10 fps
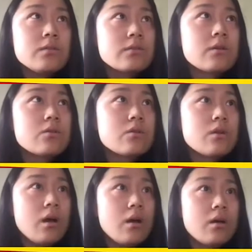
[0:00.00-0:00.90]

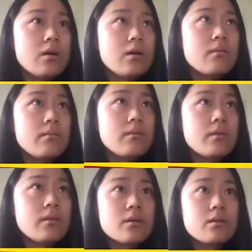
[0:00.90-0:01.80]
So
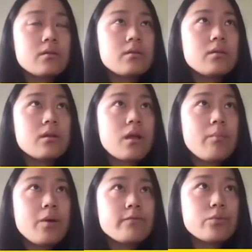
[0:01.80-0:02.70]
there are a
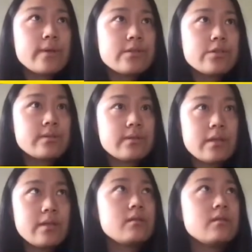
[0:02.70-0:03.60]
couple of questions
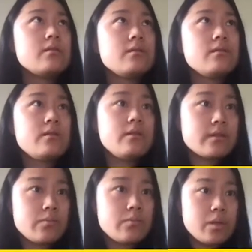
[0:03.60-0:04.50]
in
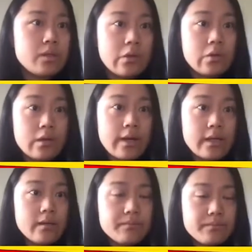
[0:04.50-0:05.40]
this particular
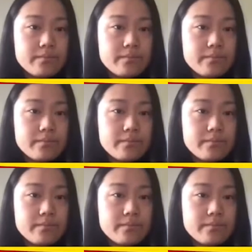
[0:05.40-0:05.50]
idea.